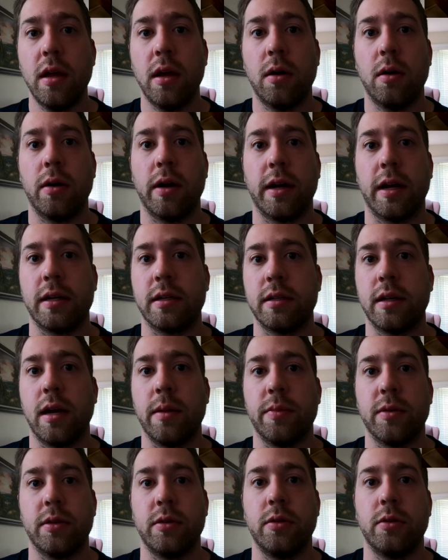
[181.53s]
Or I guess
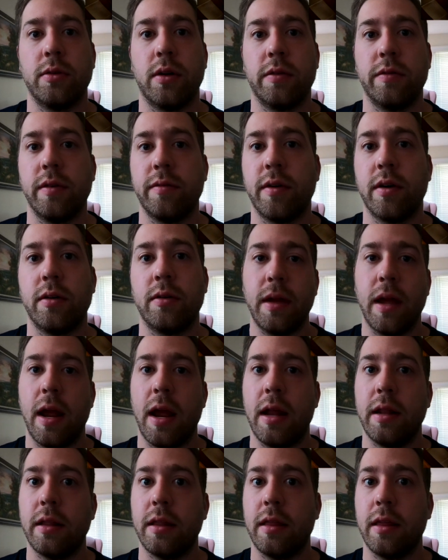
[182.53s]
Hyper 212 Evo.
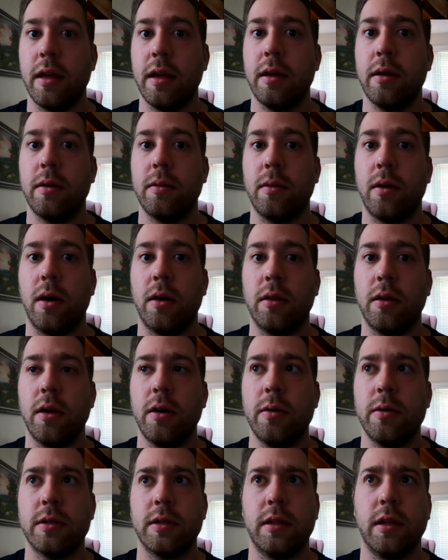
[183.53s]
And
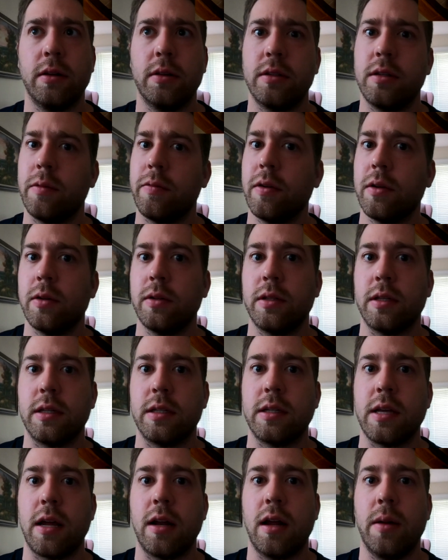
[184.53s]
although it was a little difficult to
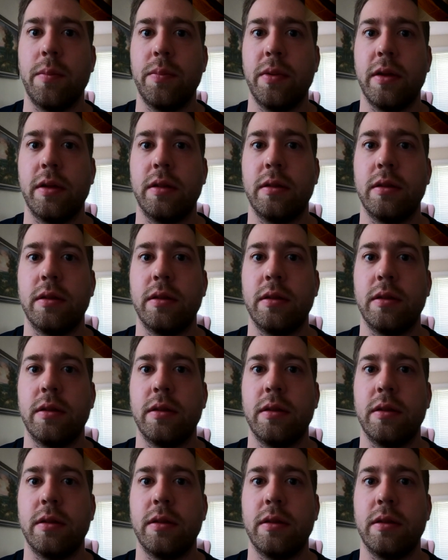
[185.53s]
set up,